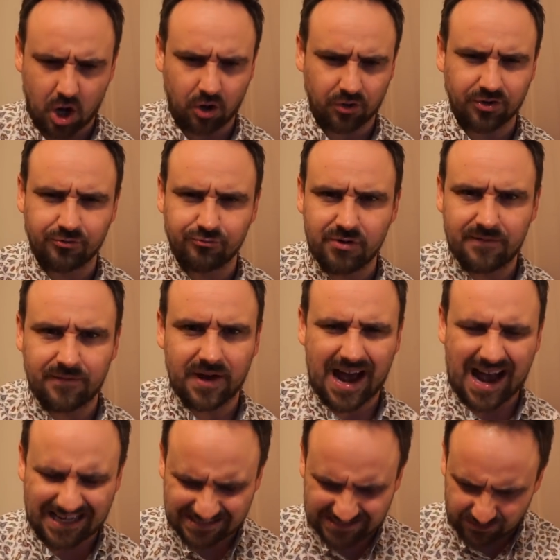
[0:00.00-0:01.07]
on the river
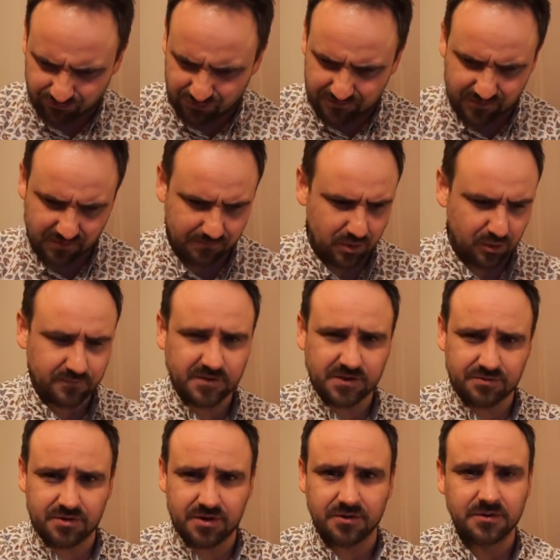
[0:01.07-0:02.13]
as the river moves
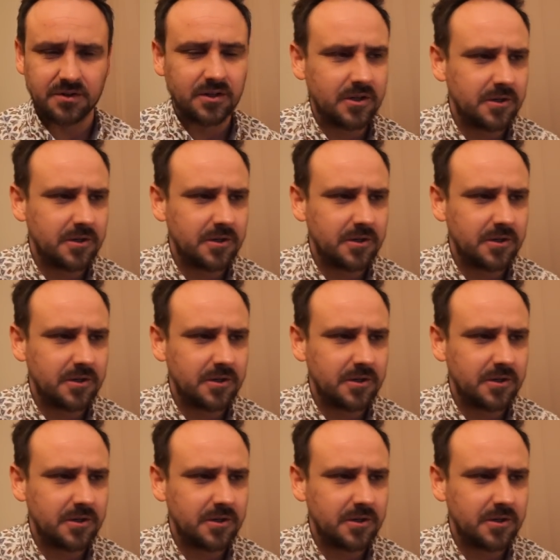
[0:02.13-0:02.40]
through.